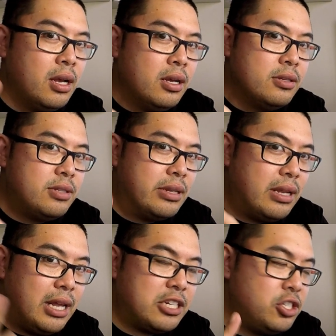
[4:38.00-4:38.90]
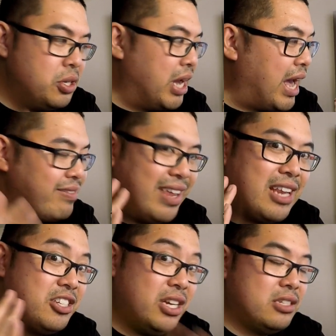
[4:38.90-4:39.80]
So the next shoe I haven't had a
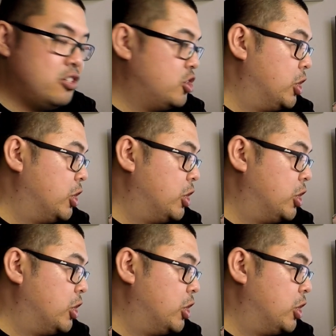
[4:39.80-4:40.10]
chance to show